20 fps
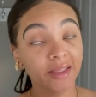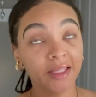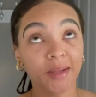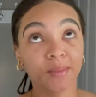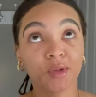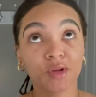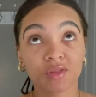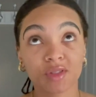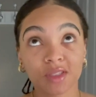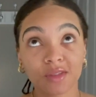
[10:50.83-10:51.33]
that
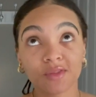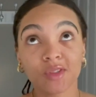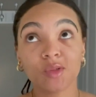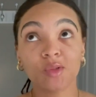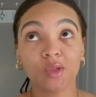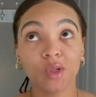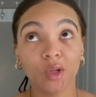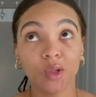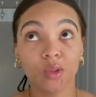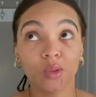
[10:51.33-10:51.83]
most of you
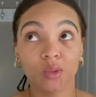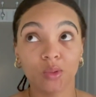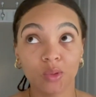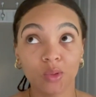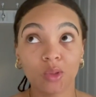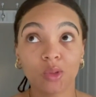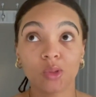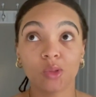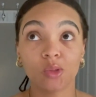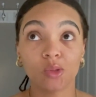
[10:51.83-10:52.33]
know
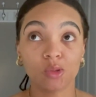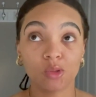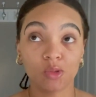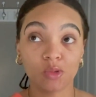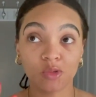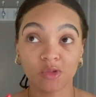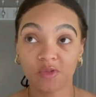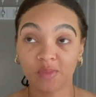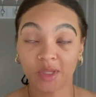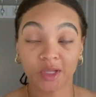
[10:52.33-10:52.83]

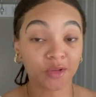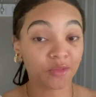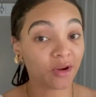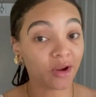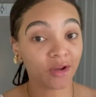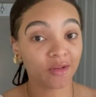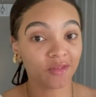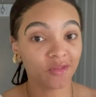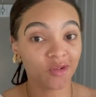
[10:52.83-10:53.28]
who've been around